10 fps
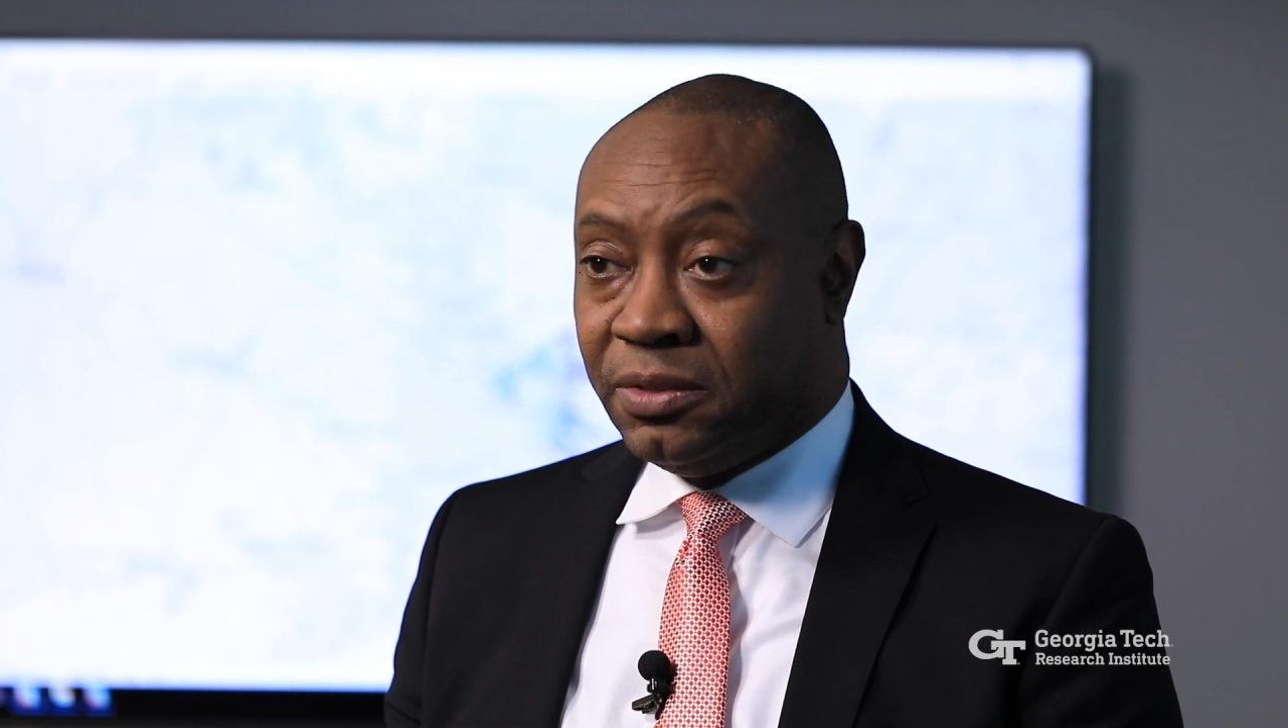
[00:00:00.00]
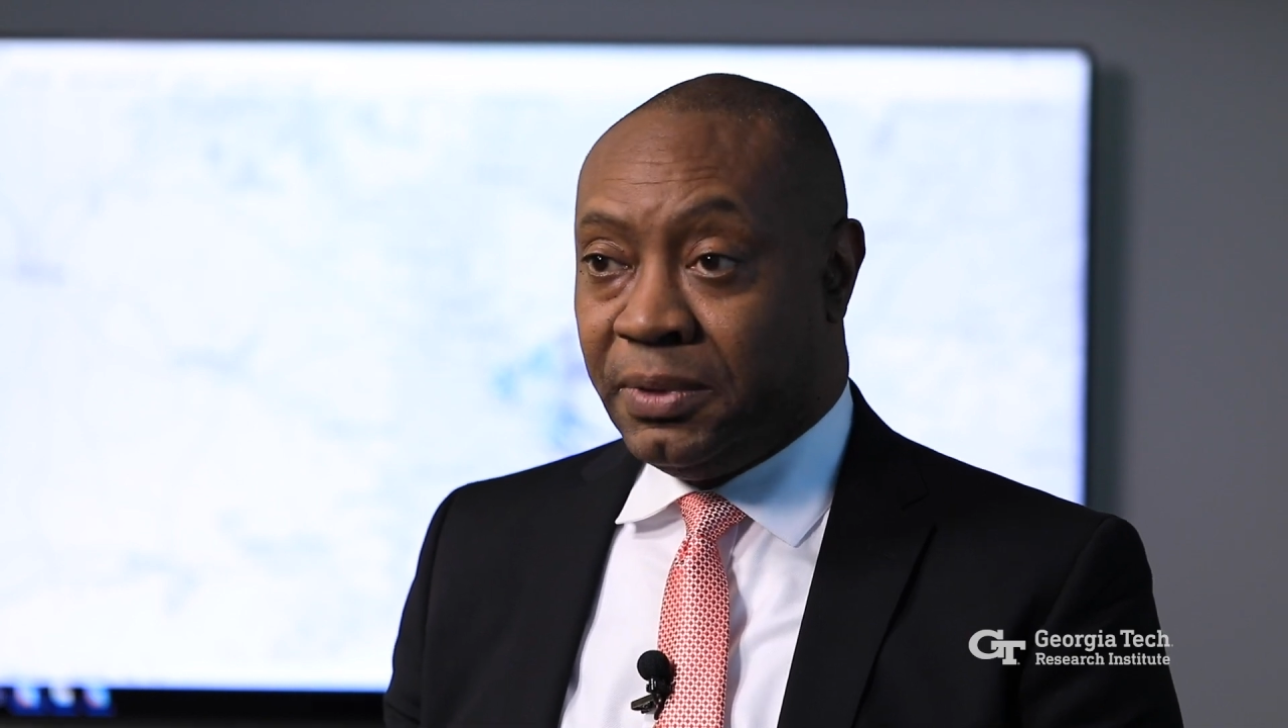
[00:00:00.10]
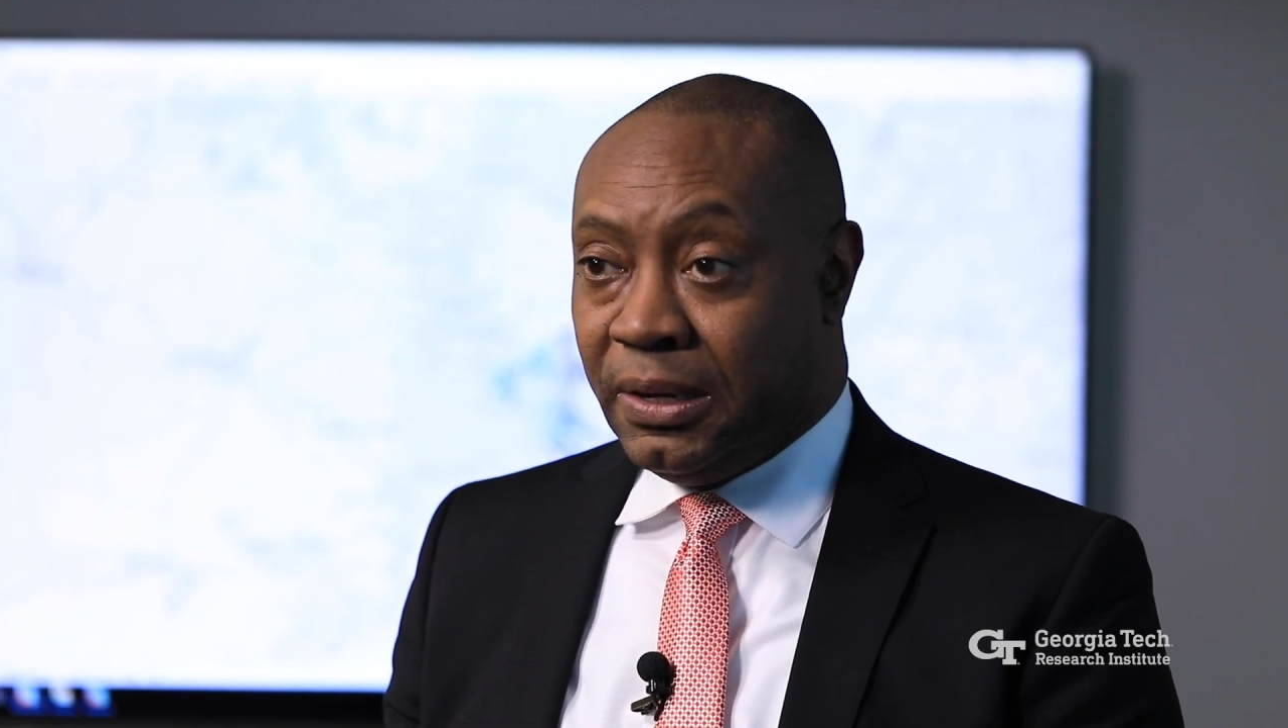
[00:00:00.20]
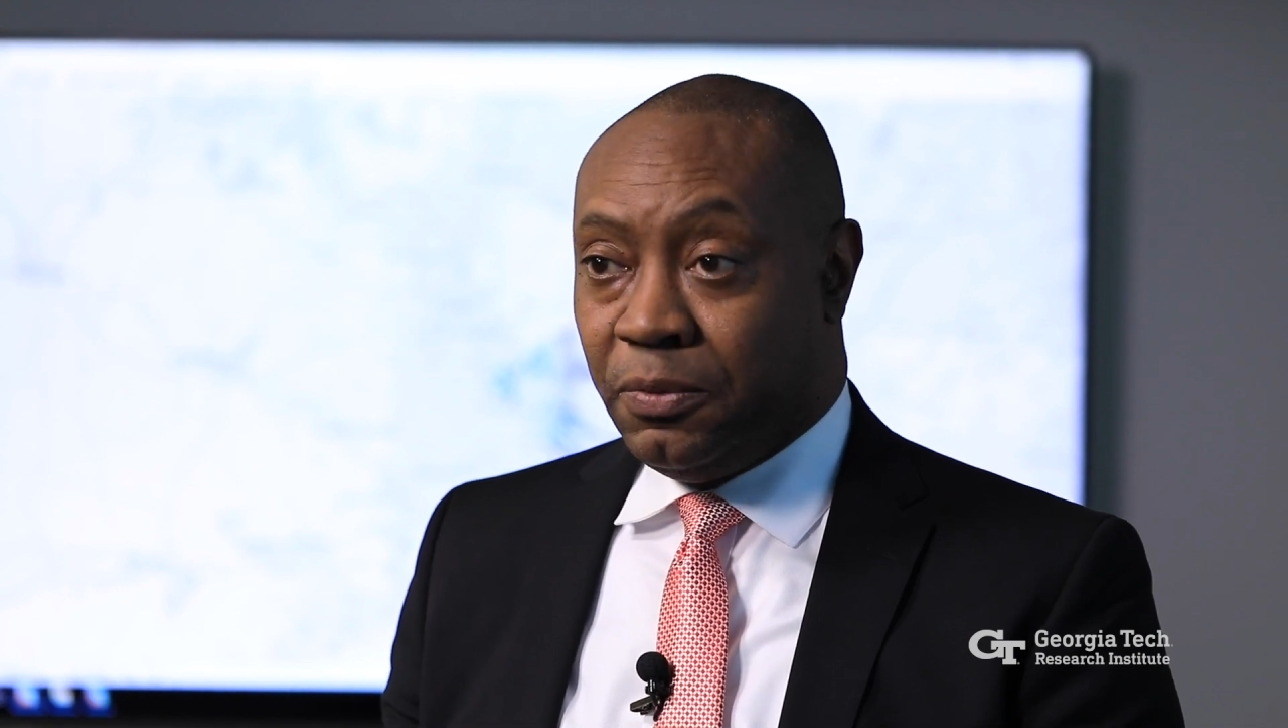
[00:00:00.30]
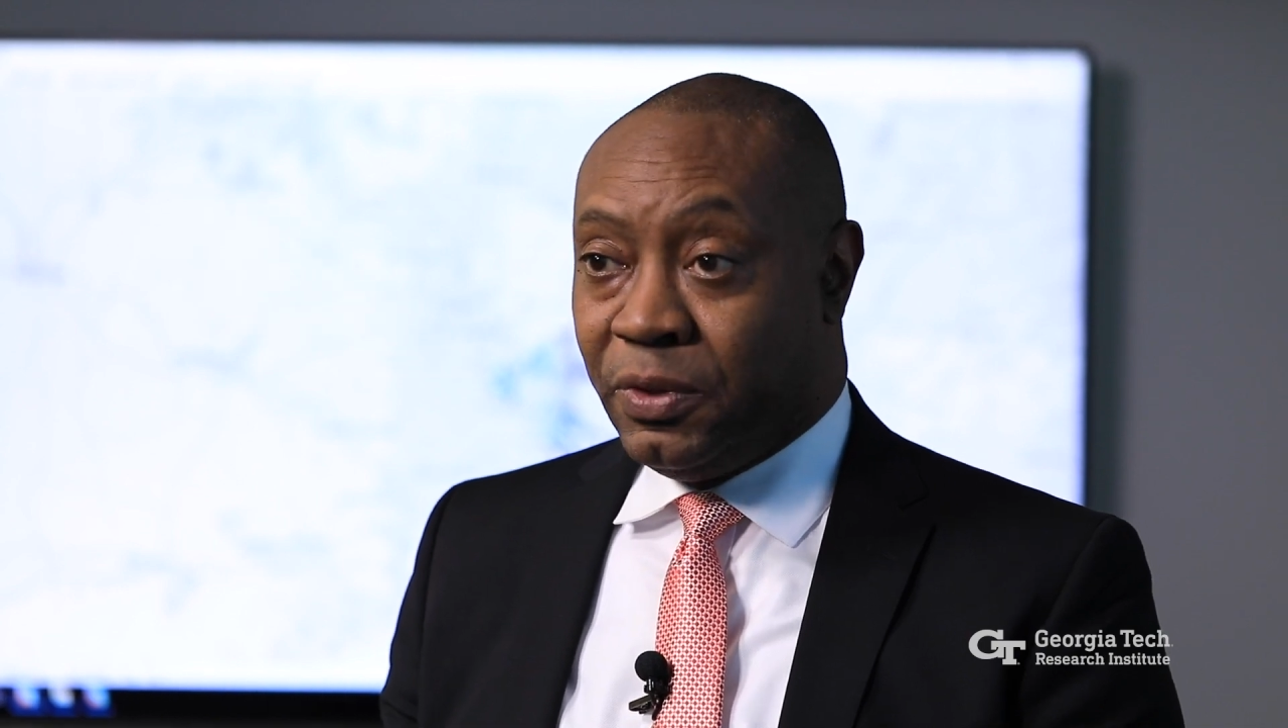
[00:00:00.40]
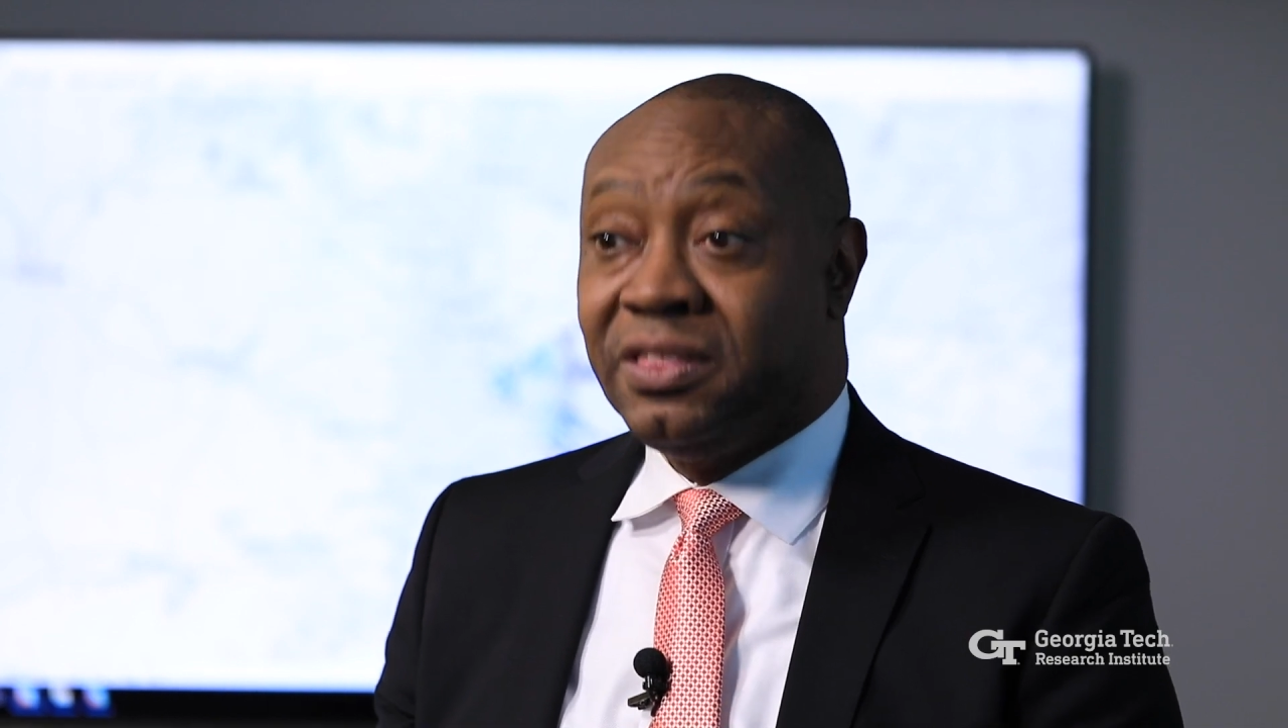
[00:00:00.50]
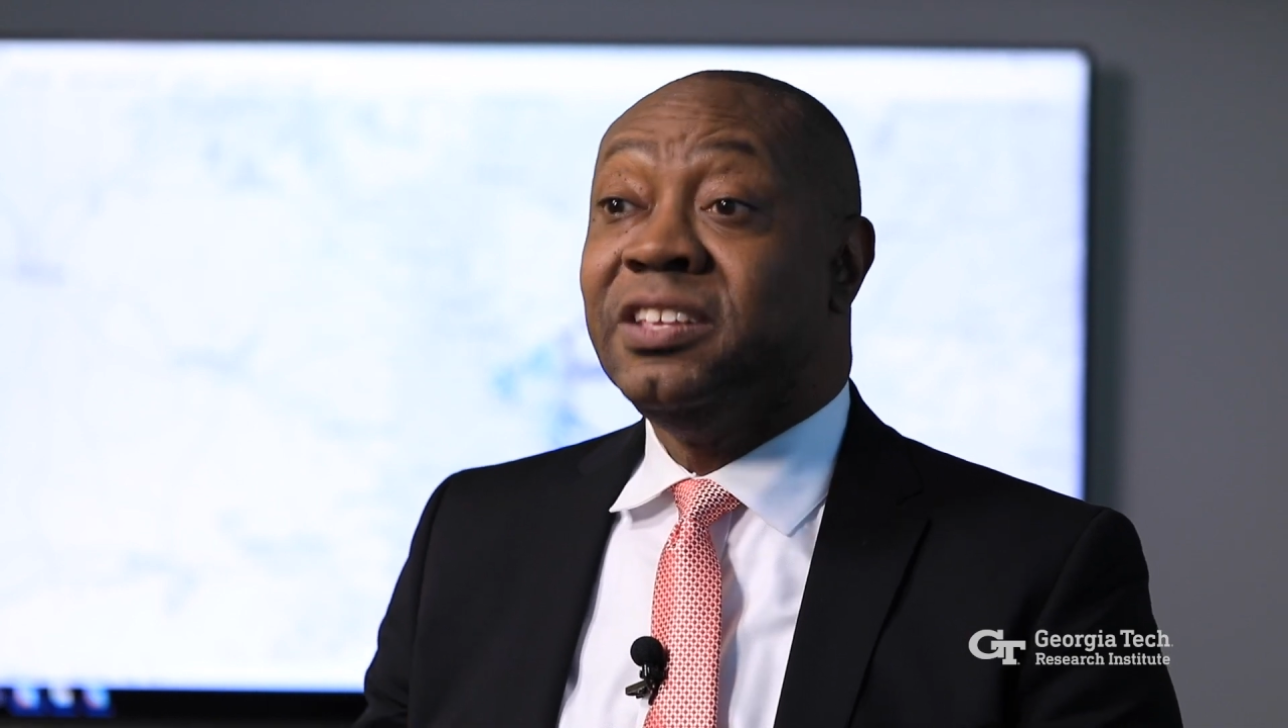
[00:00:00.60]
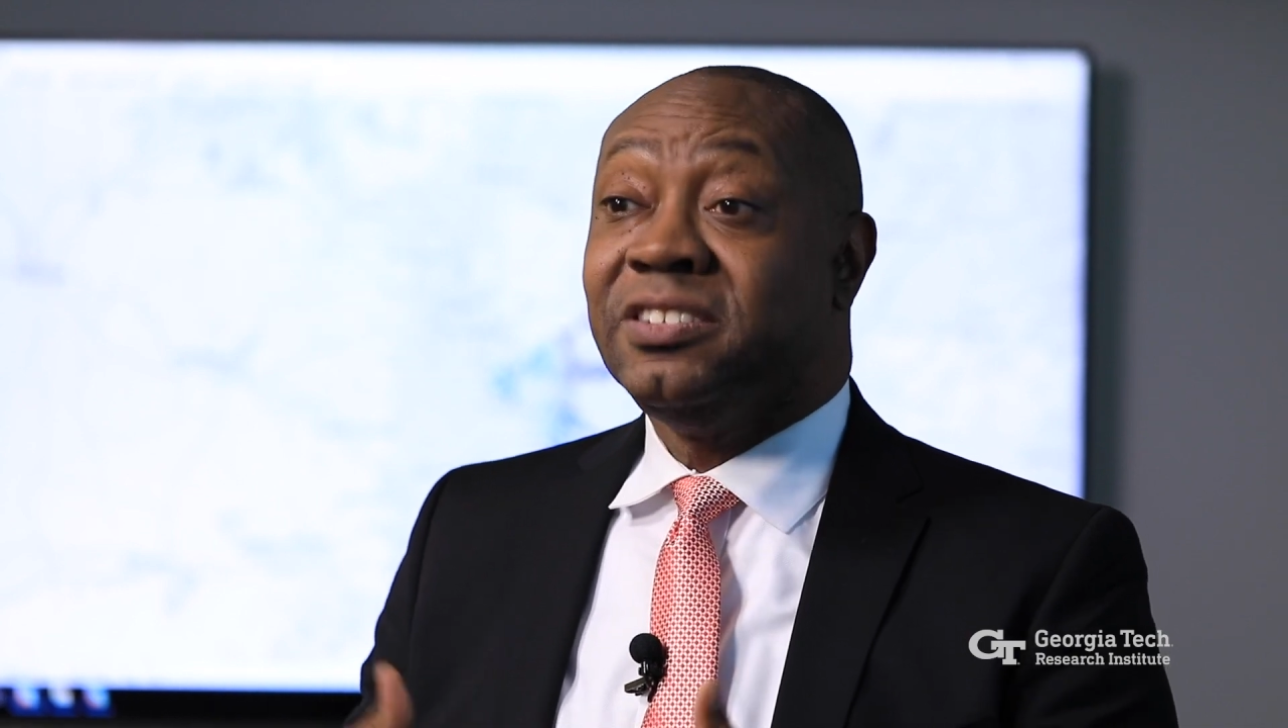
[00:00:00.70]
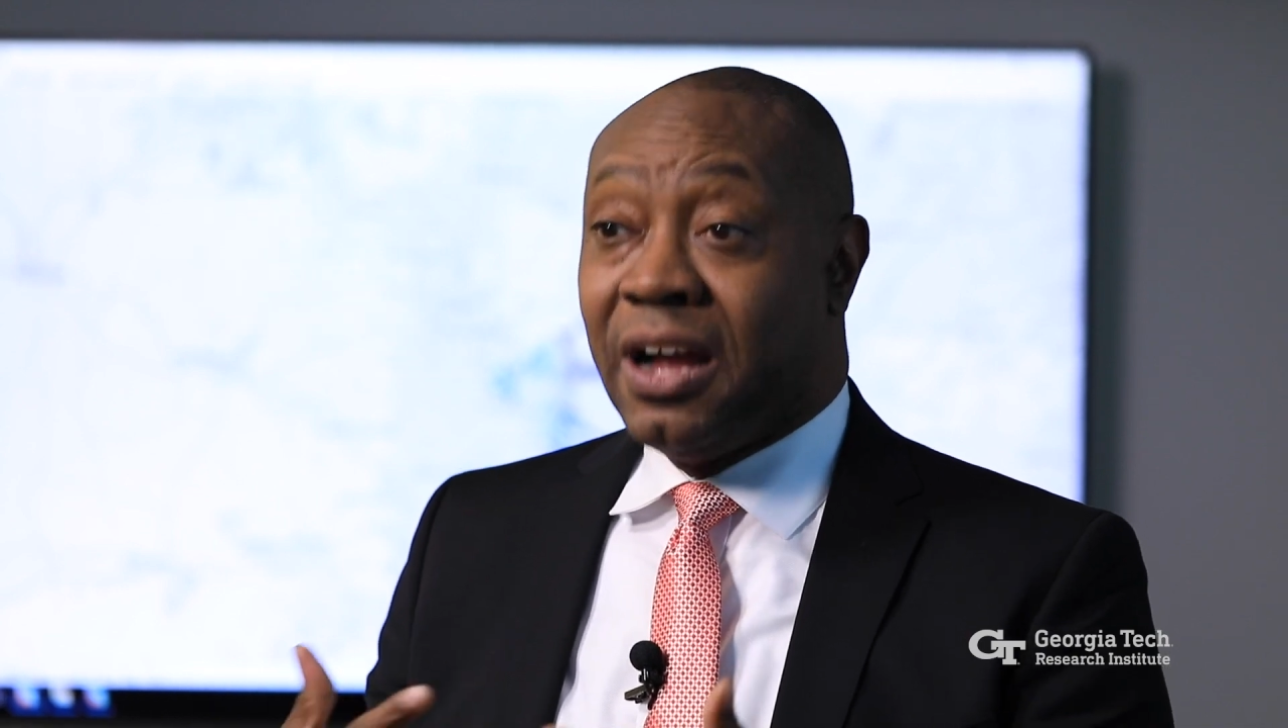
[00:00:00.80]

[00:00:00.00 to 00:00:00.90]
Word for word: to me with this